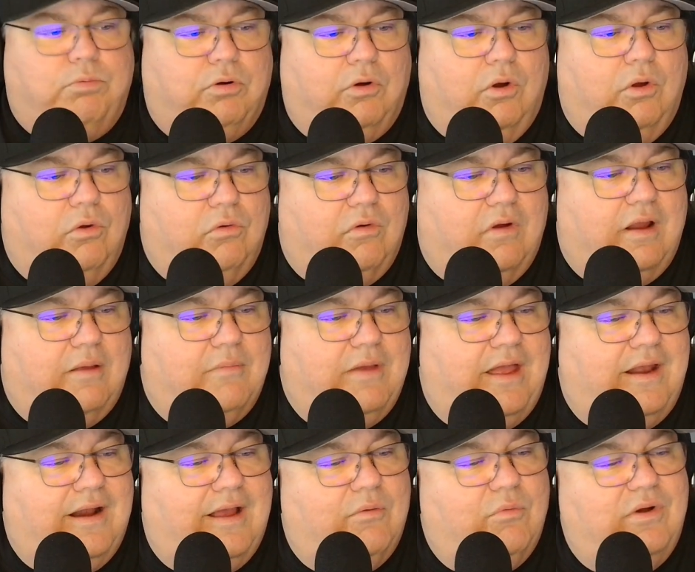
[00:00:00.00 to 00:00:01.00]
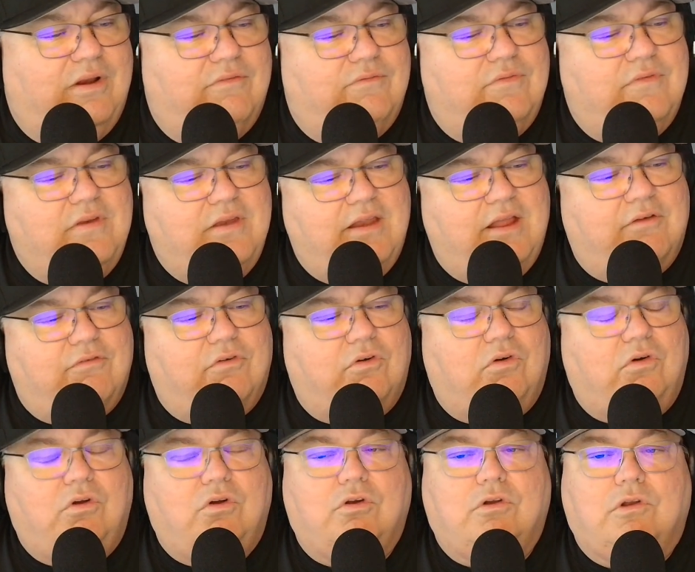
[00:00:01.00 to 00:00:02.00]
program, and I would have
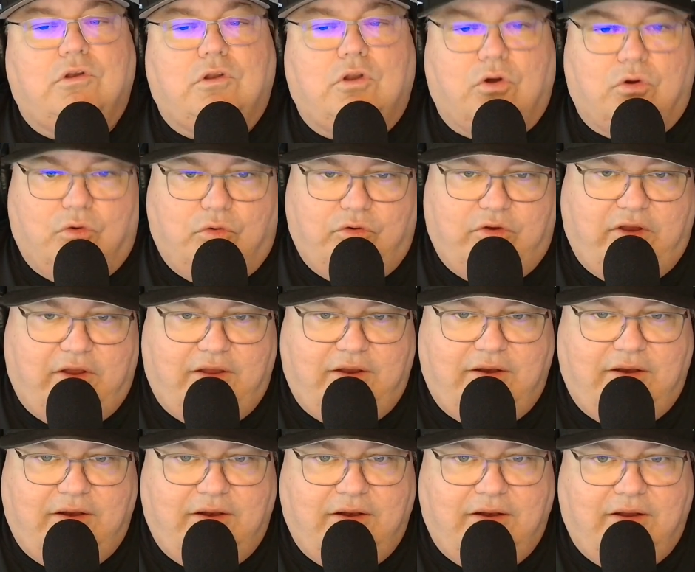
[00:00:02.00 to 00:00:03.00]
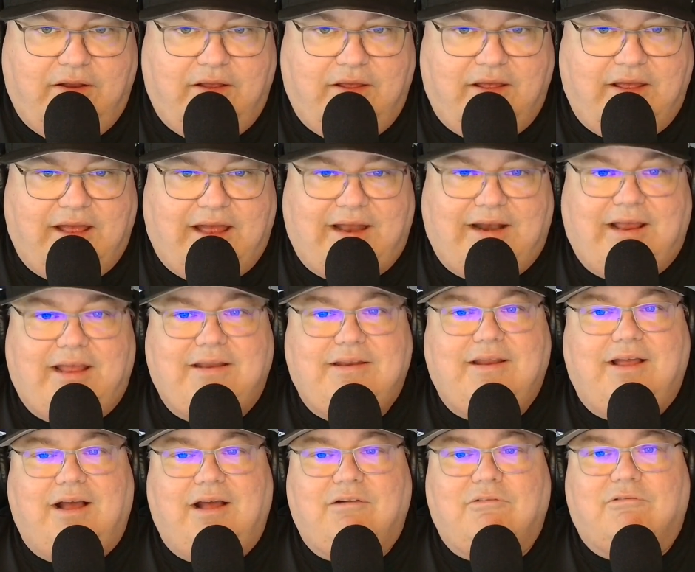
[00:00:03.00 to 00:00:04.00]
never learned it had I
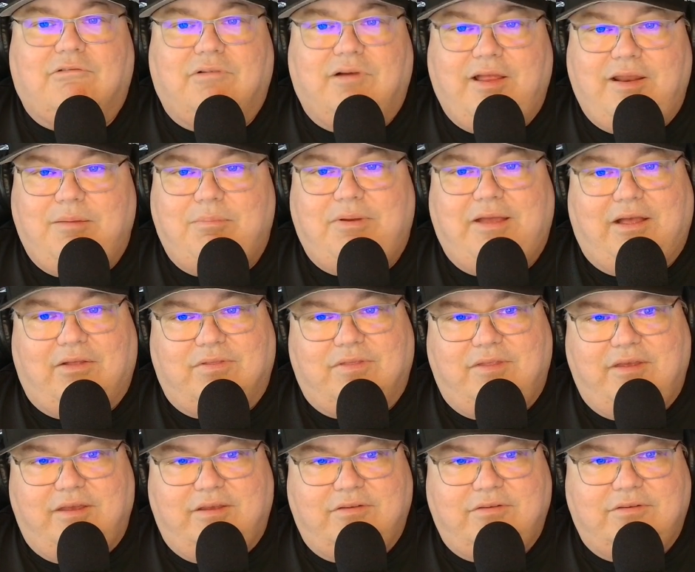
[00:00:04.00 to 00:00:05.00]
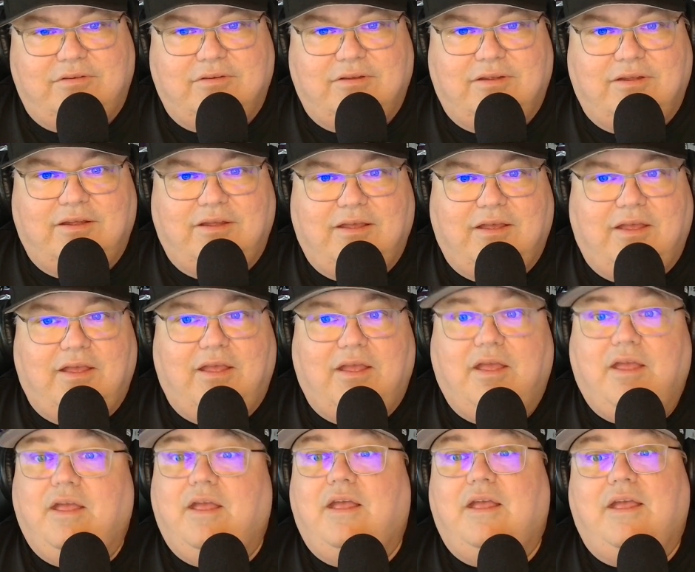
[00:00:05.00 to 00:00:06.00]
not read about this
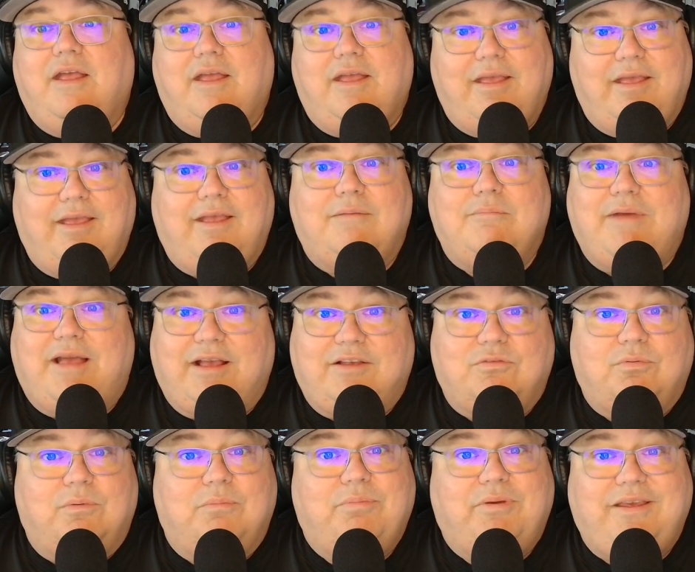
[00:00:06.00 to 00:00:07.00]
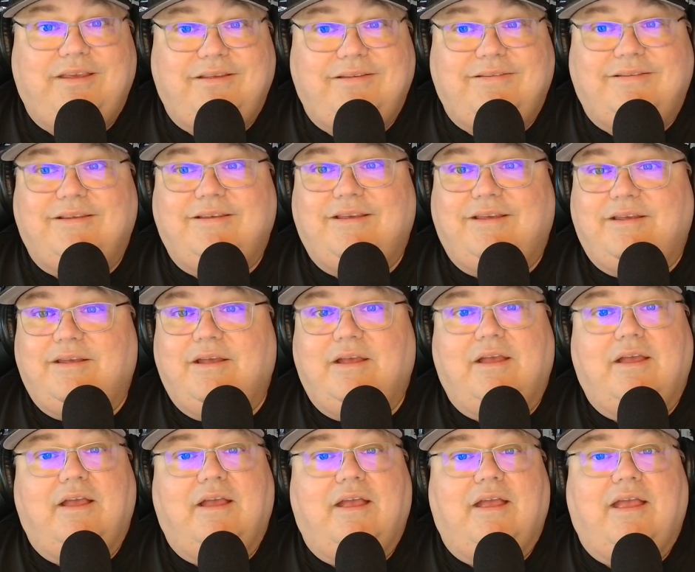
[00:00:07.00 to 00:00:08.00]
in Maximum PC.
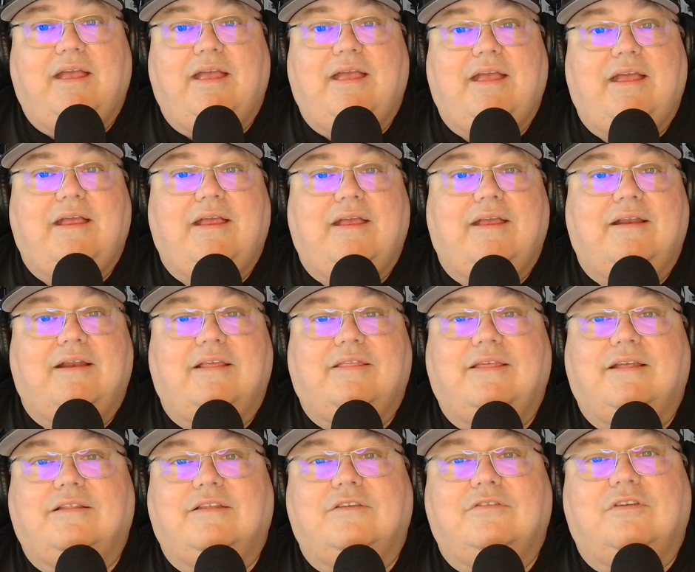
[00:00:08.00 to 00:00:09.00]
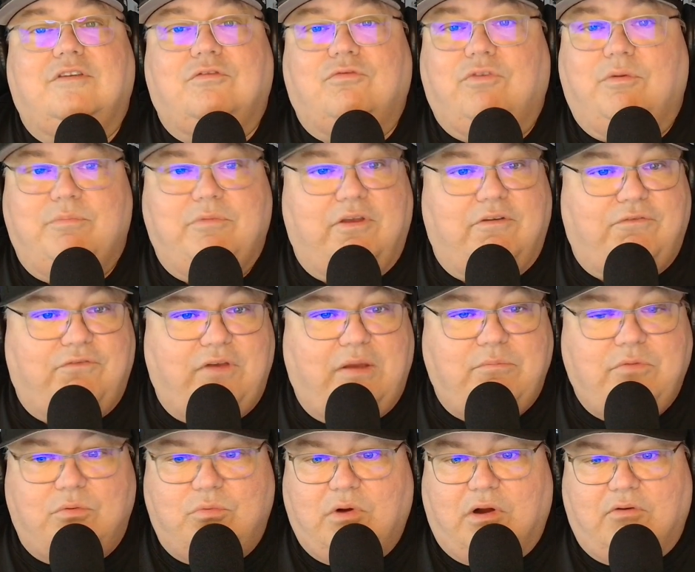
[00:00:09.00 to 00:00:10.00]
And I think this is from the
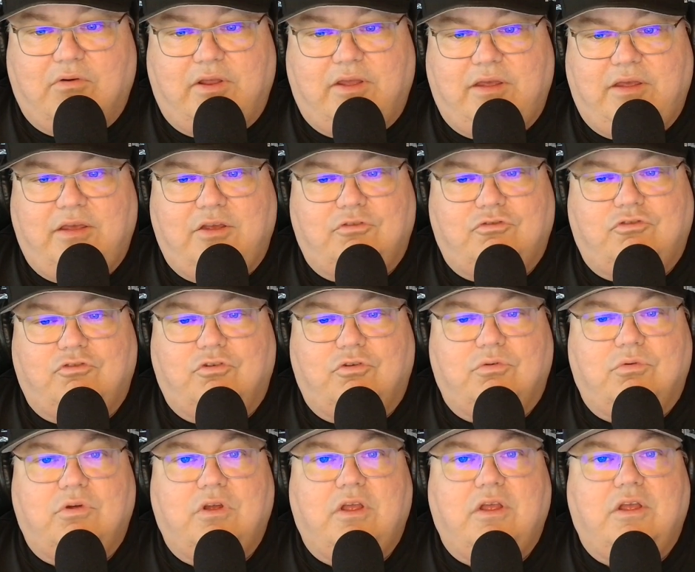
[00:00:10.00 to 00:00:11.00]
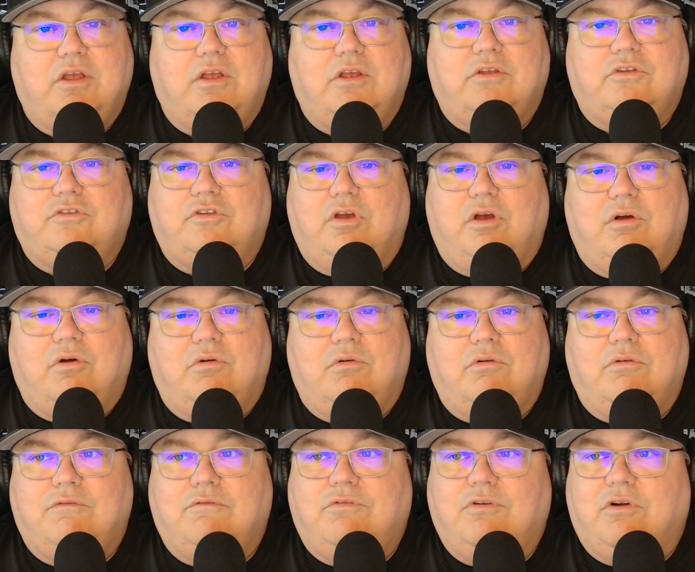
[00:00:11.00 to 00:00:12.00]
February issue.
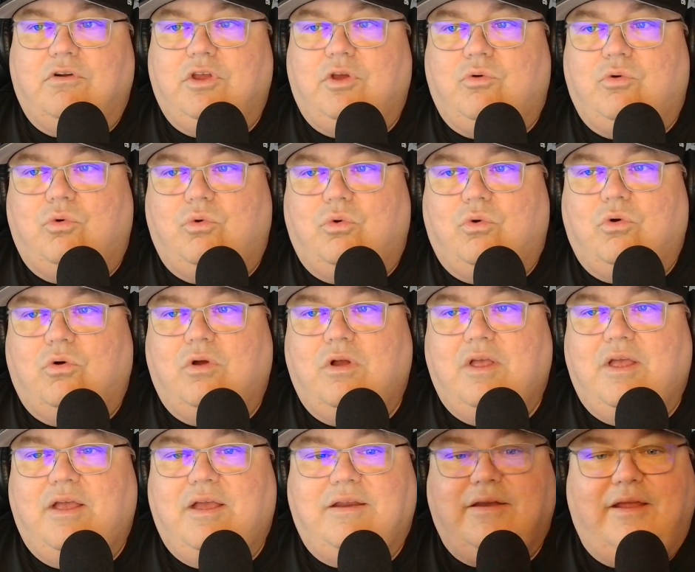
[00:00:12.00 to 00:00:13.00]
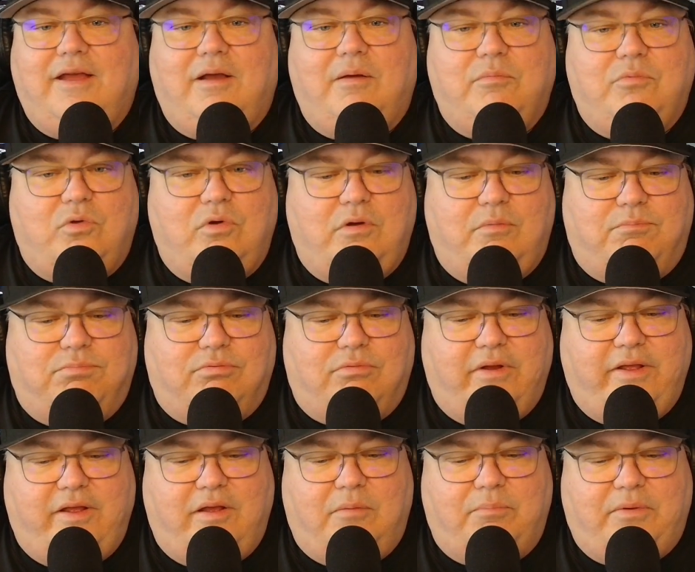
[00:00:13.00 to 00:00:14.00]
So very cool. Now I'm going to
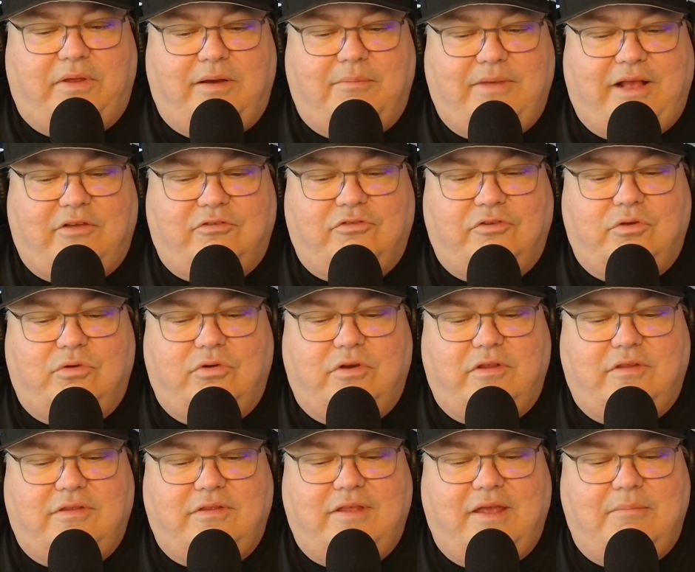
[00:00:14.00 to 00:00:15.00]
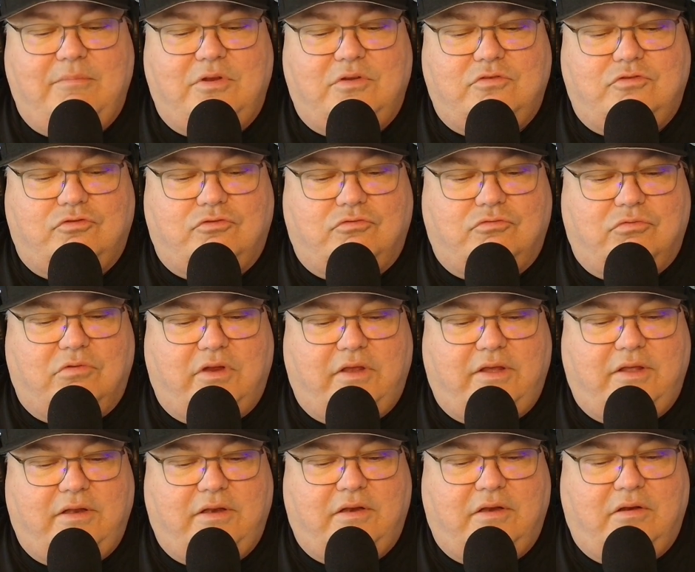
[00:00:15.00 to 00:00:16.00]
bring up and I'm actually going to
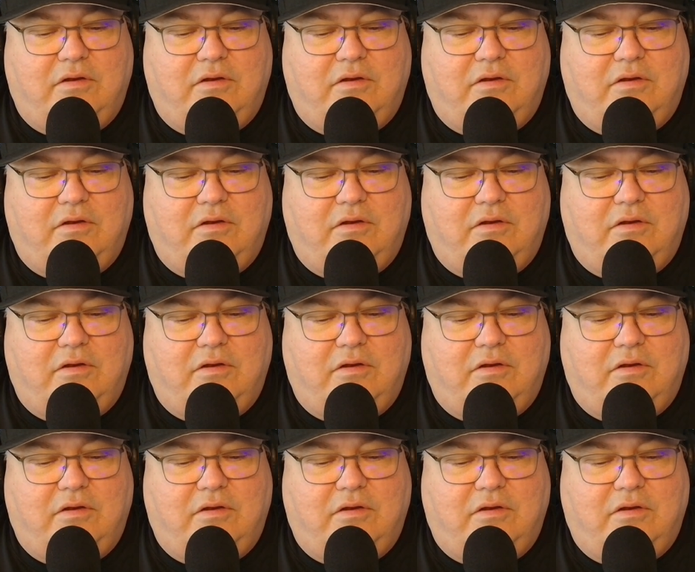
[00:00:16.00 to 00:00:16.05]
demonstrate